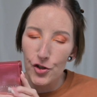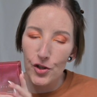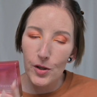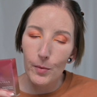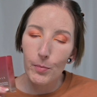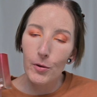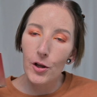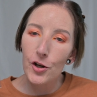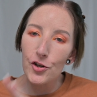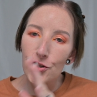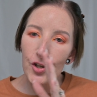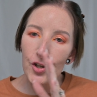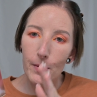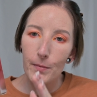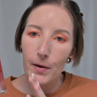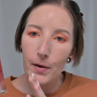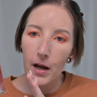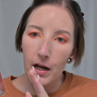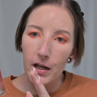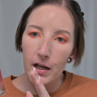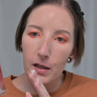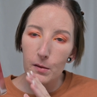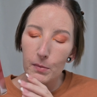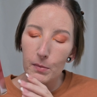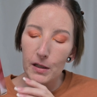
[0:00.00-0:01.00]
The blush I'm not
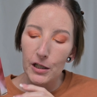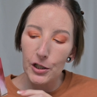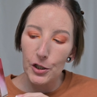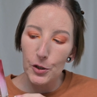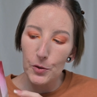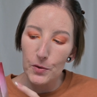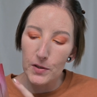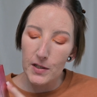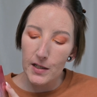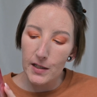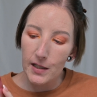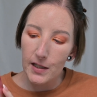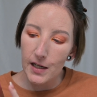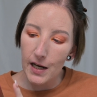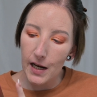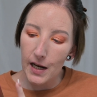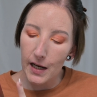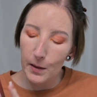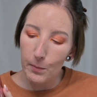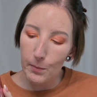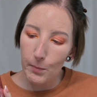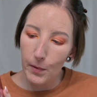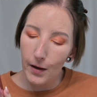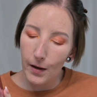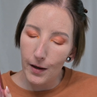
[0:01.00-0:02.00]
going to be using
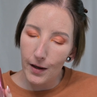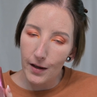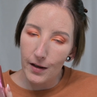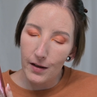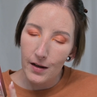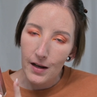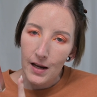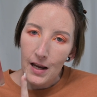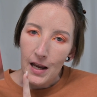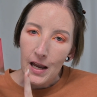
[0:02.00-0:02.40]
today, but